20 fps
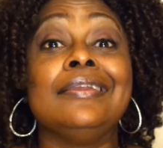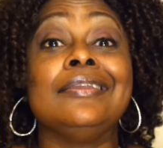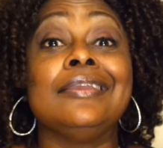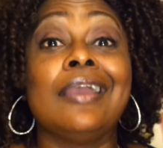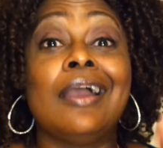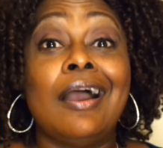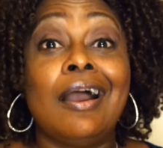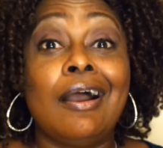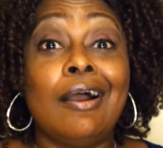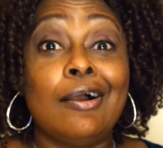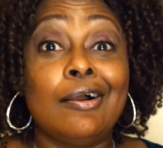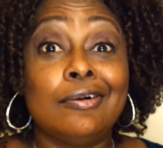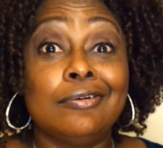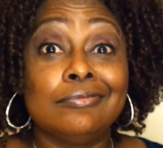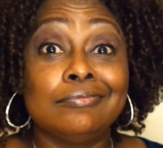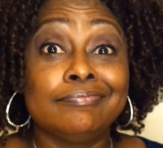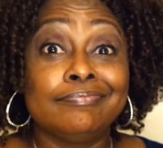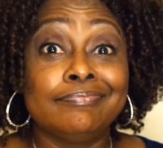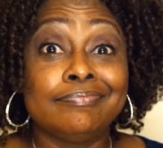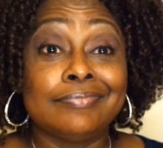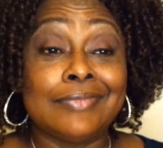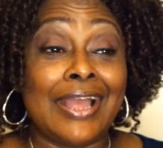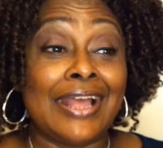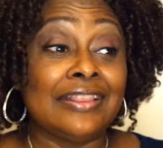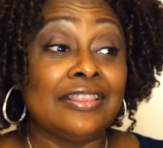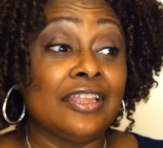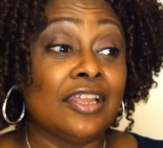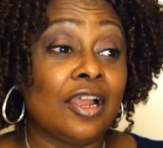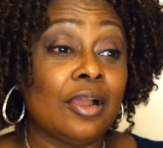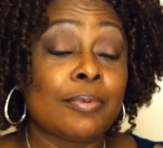Y'all,
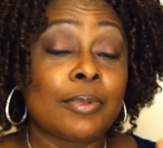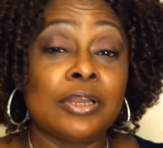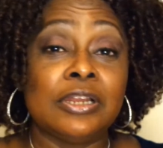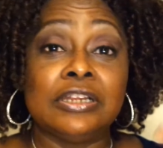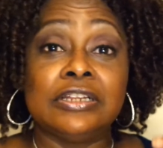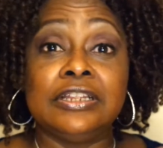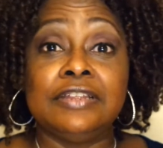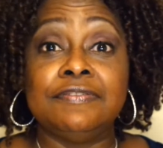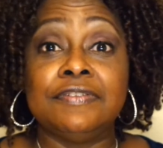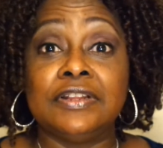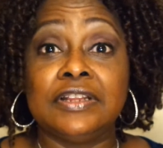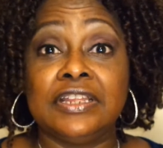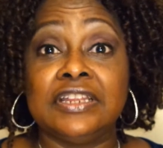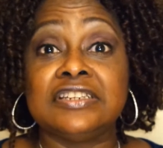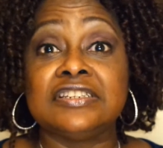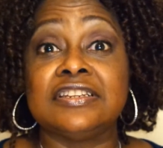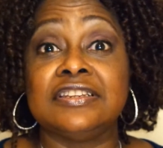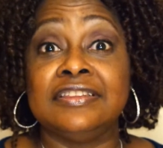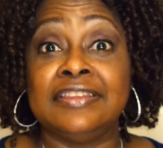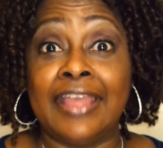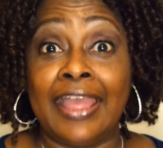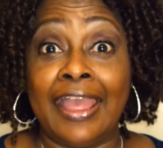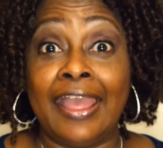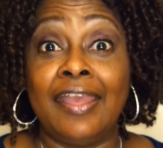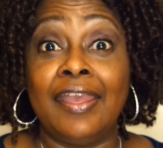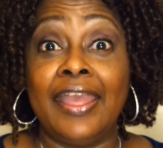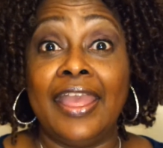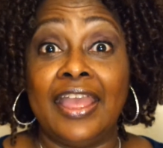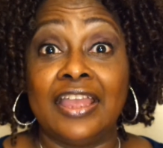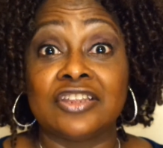I think I'm gonna leave the link to
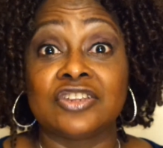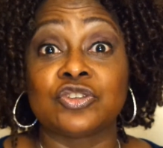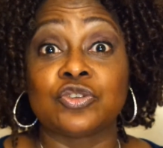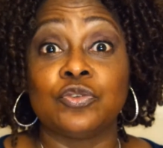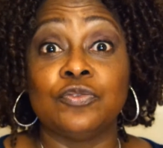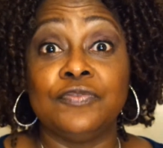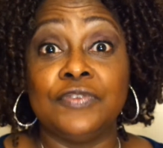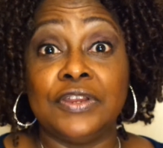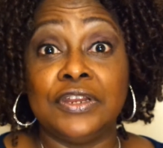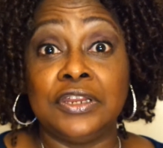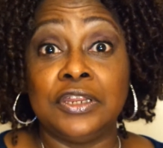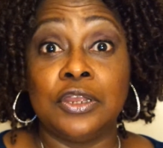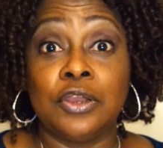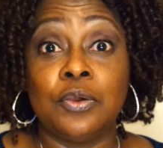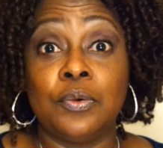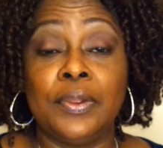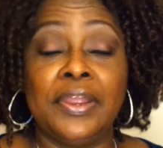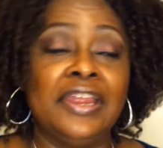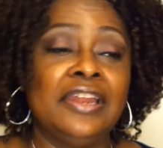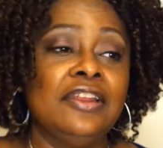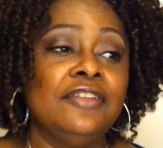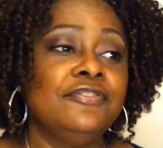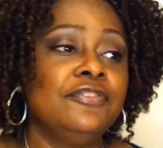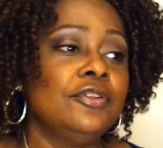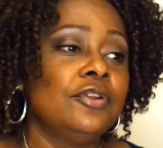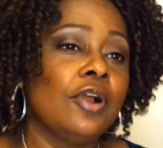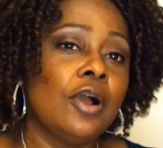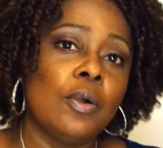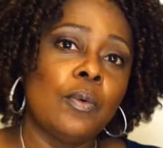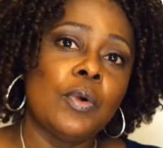that actual video. And if
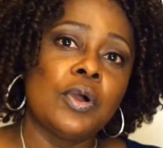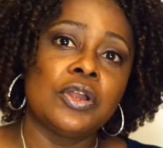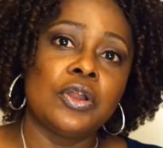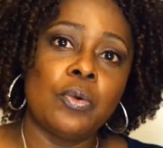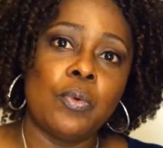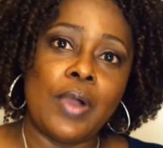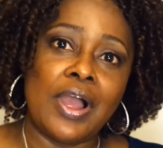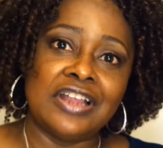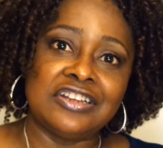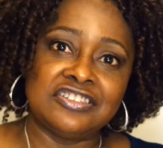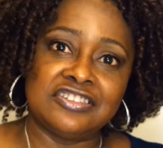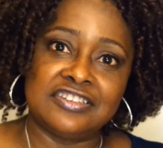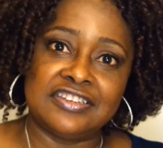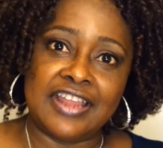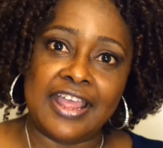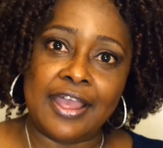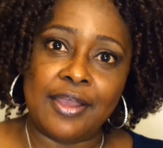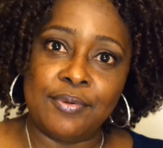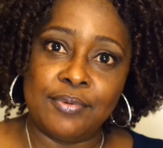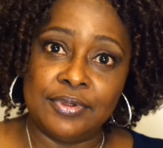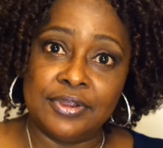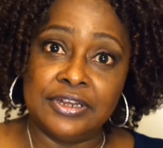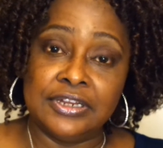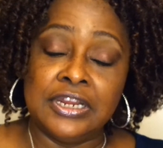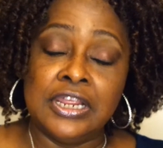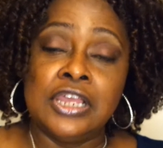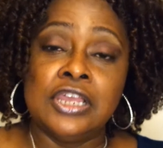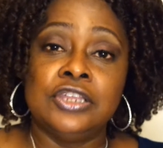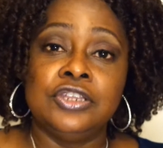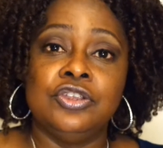you don't wanna watch that
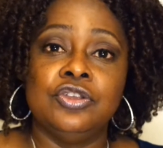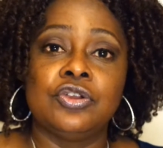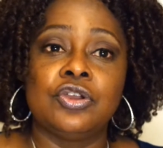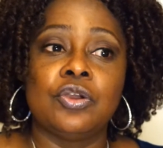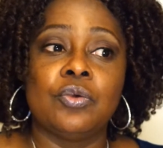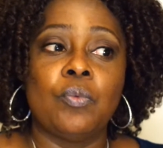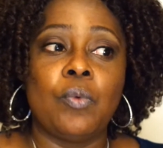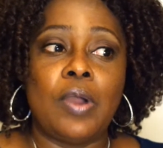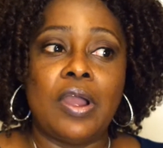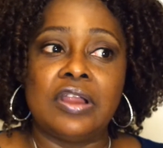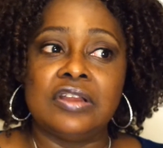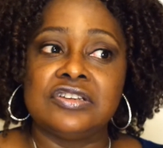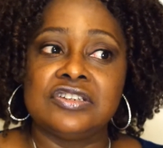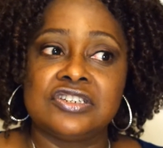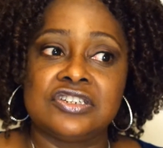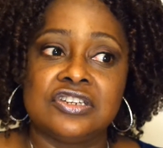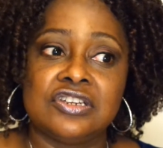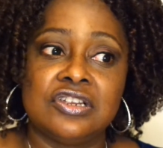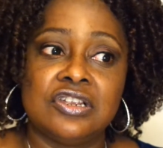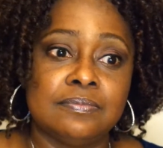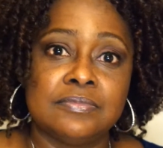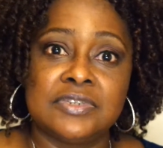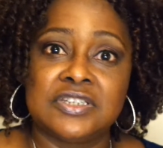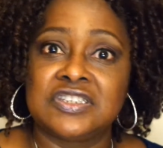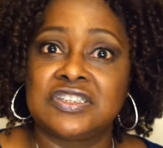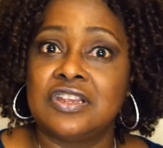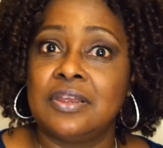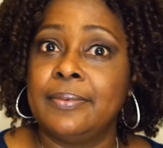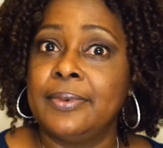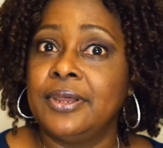one, you can watch
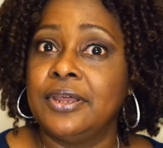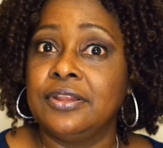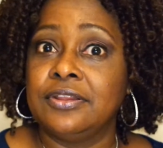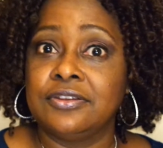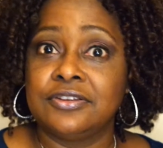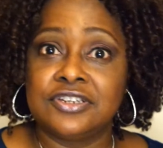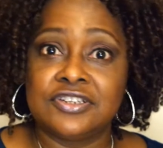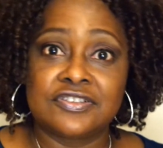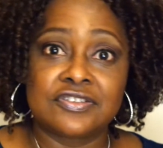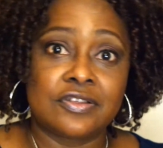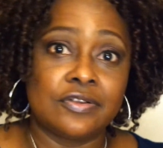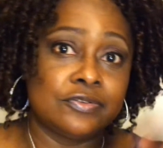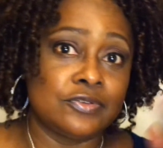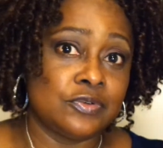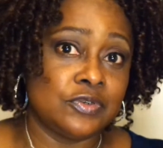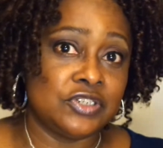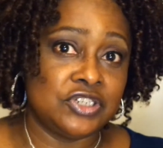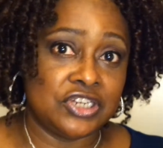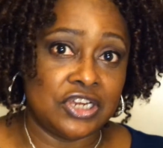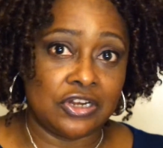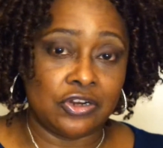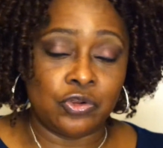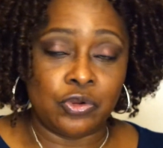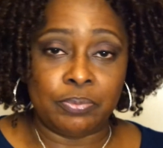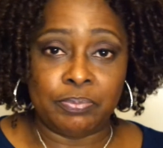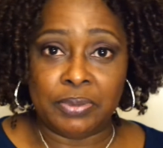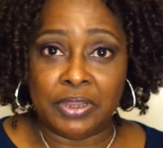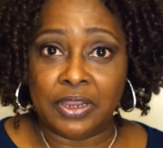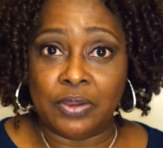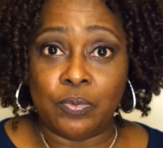some other. Just go to his channel
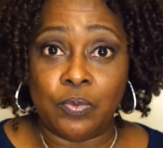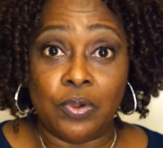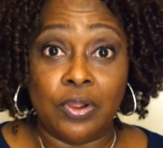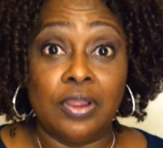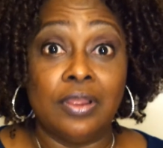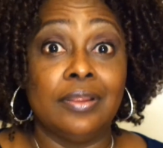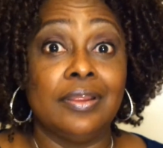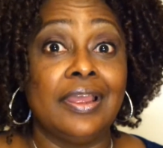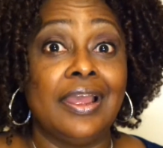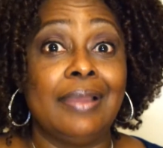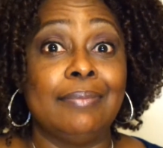and pick one.